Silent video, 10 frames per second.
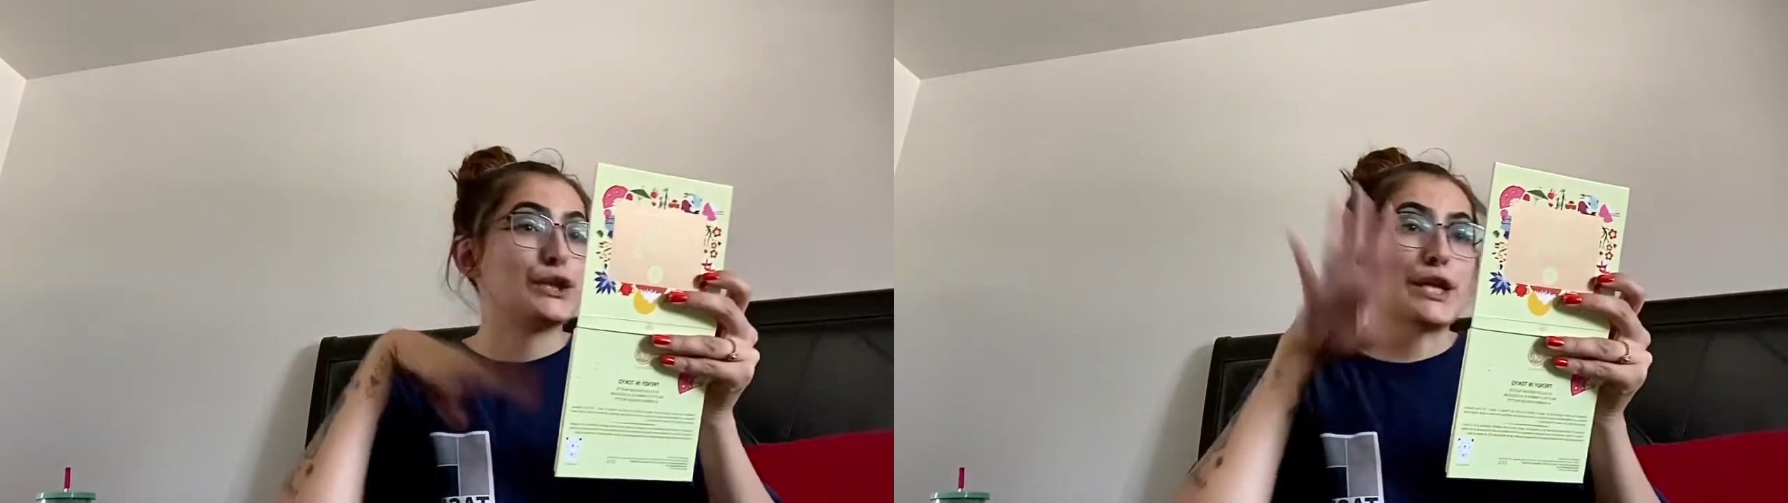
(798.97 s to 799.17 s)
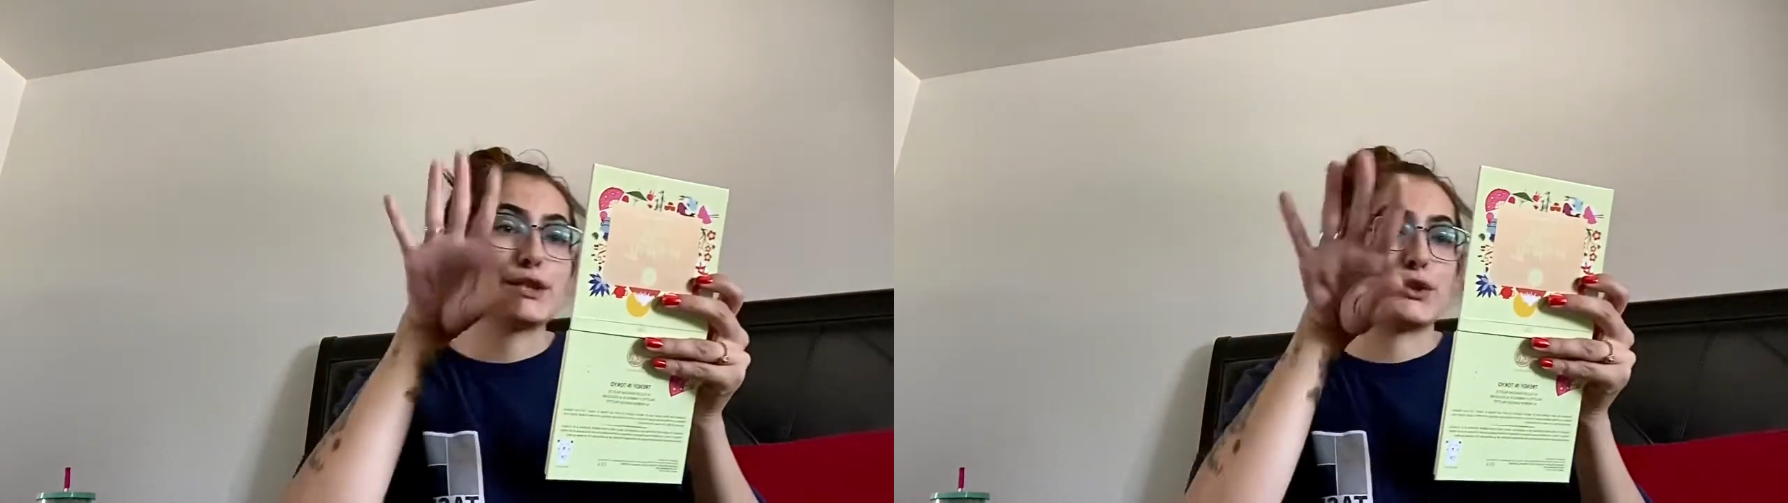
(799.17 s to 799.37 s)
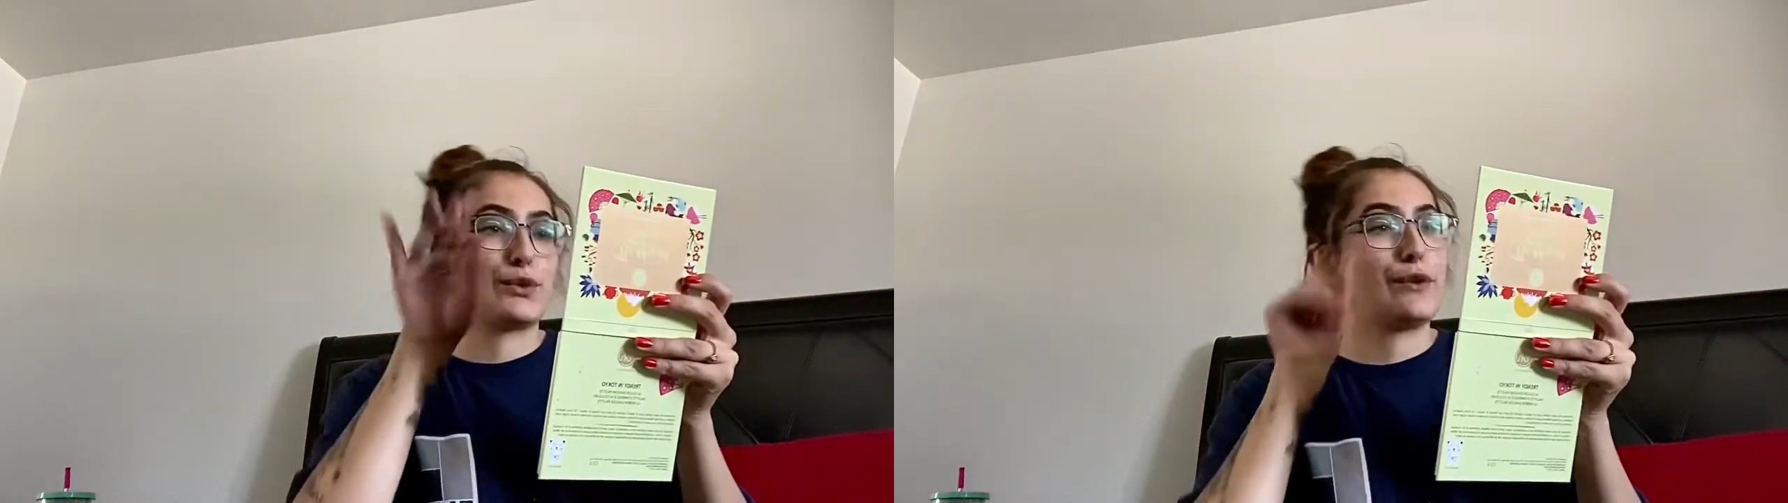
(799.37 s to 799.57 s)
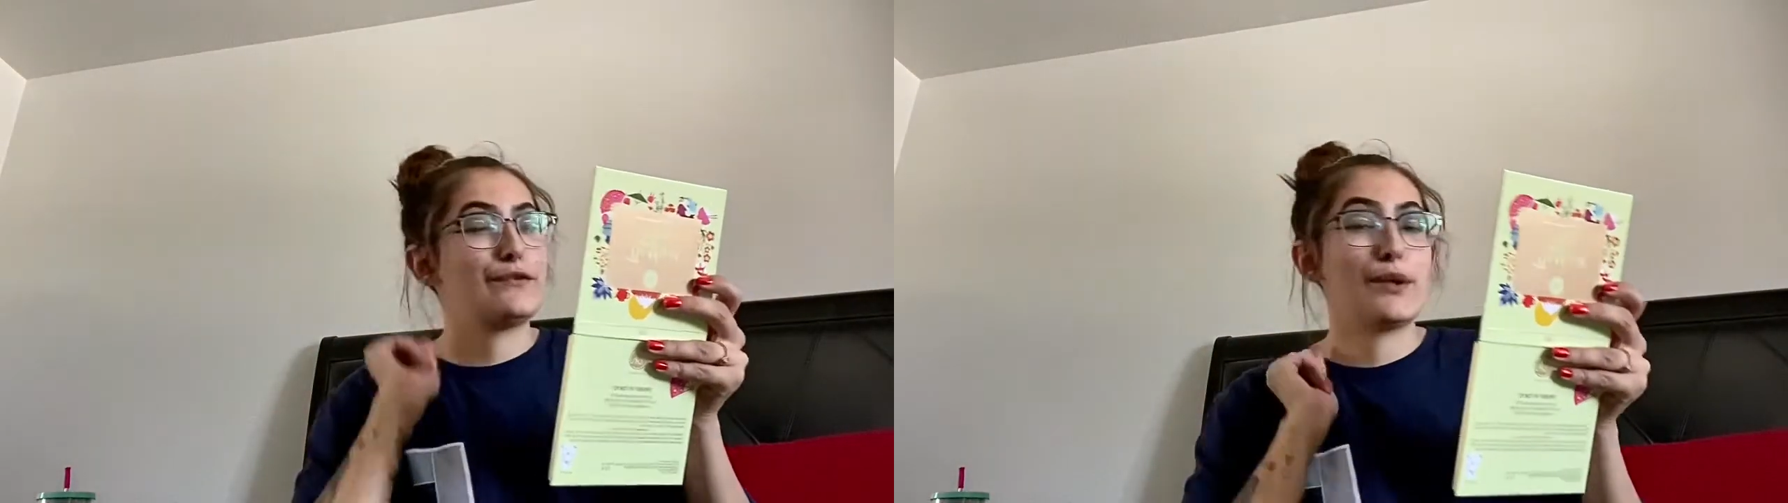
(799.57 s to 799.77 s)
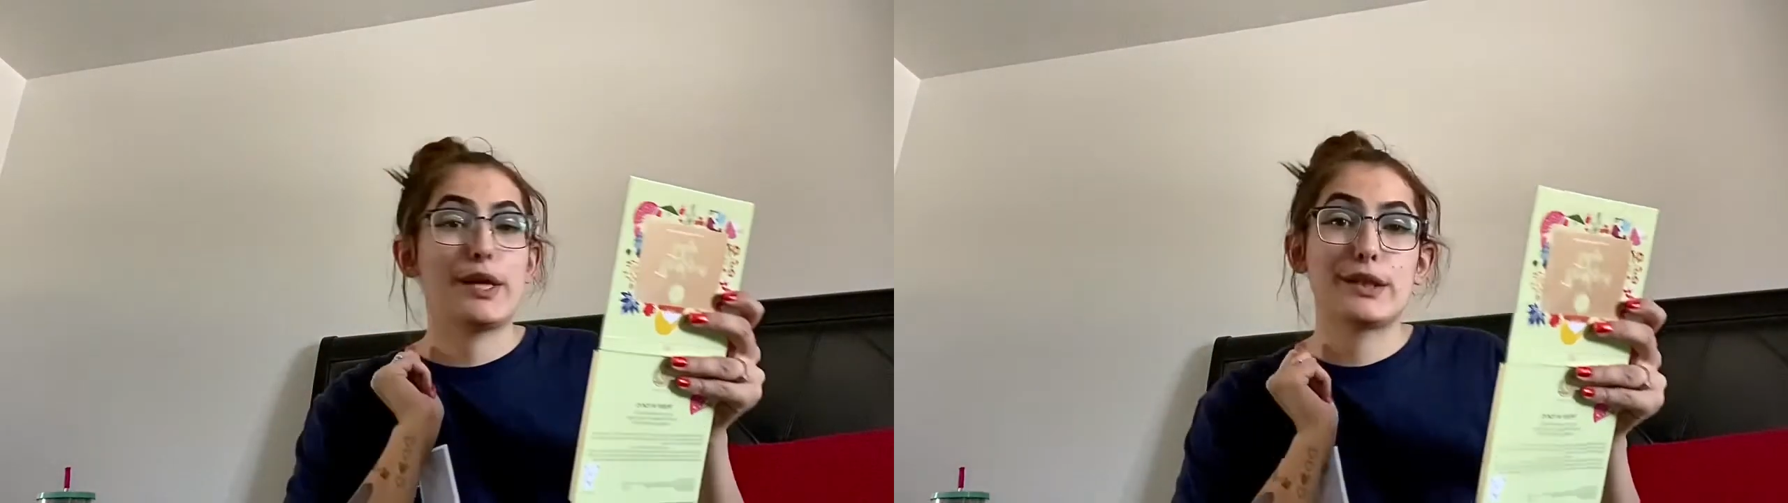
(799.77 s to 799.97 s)
a story for
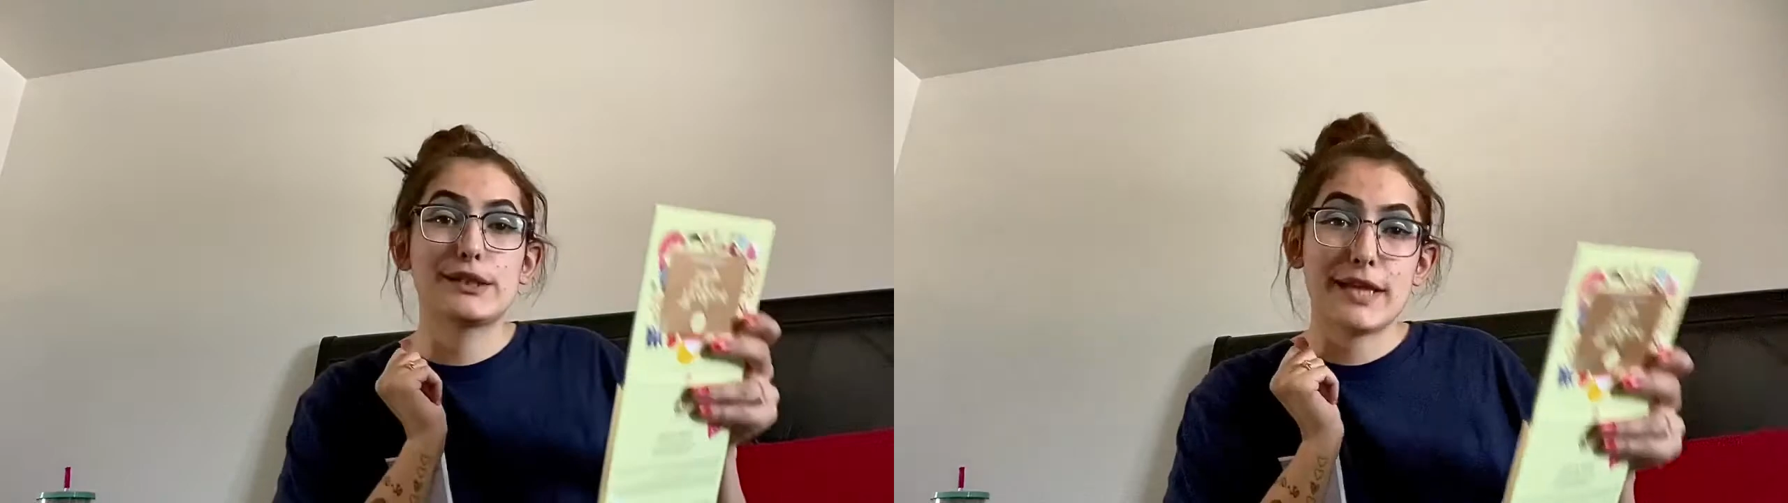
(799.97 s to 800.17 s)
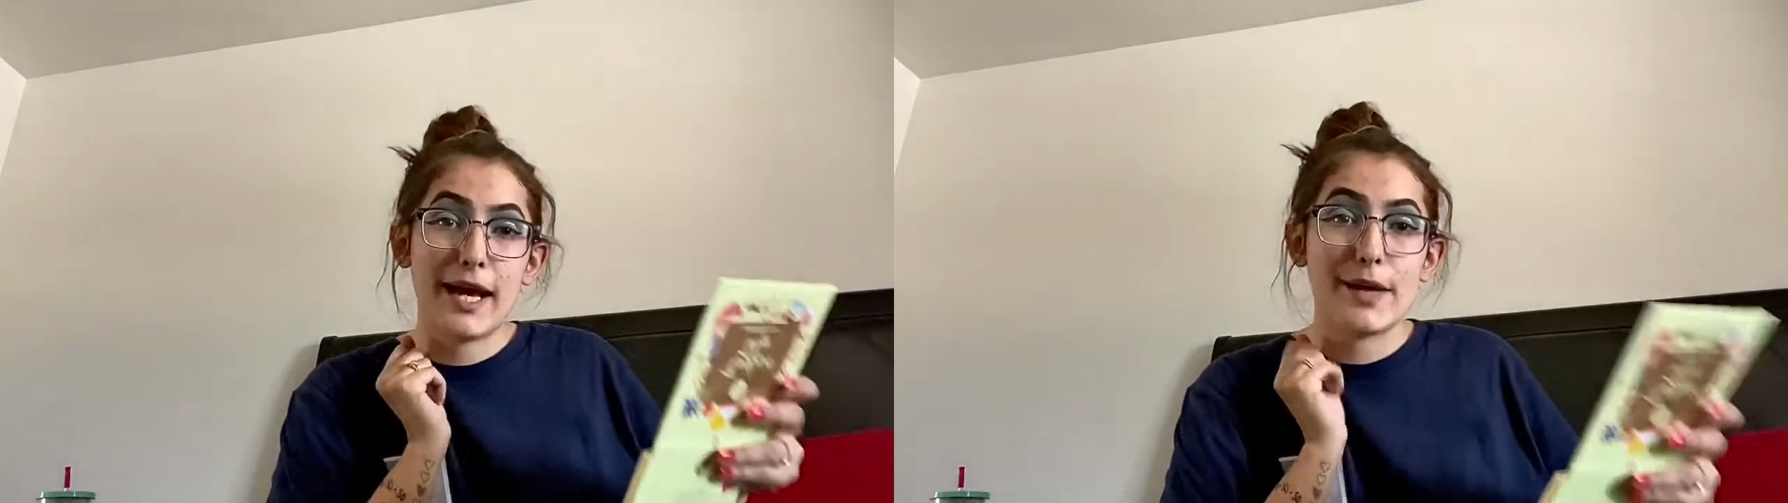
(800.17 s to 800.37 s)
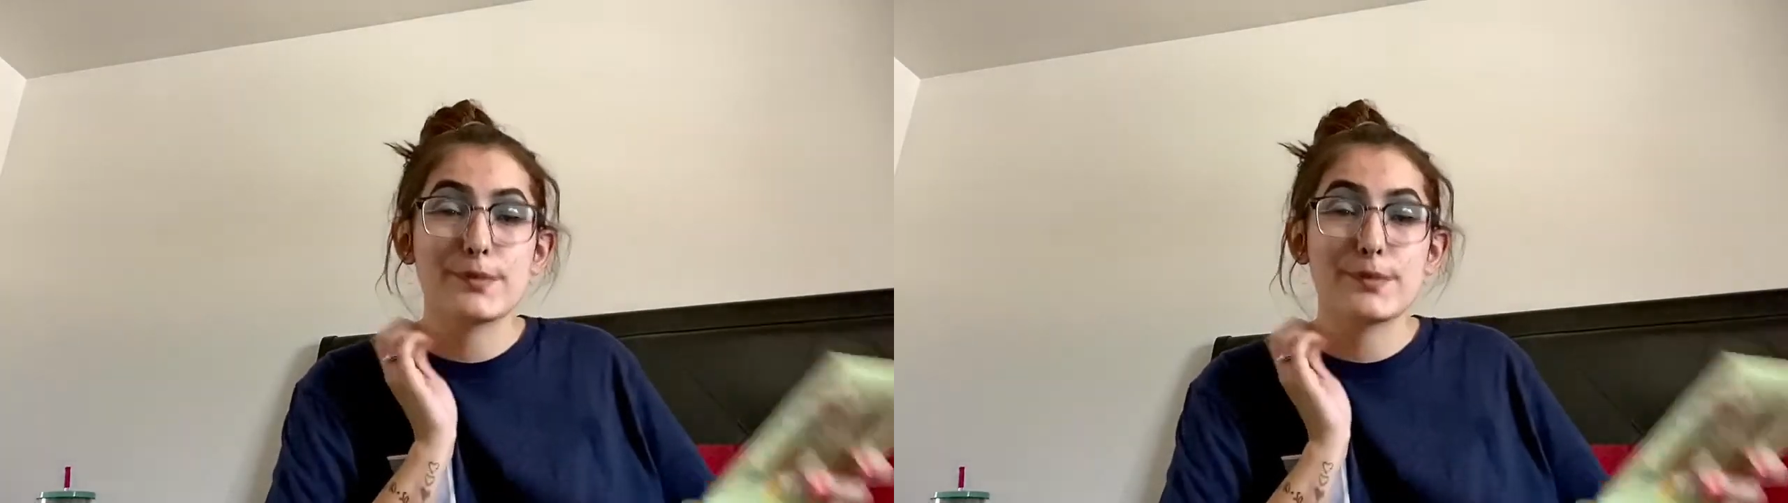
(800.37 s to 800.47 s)
another time.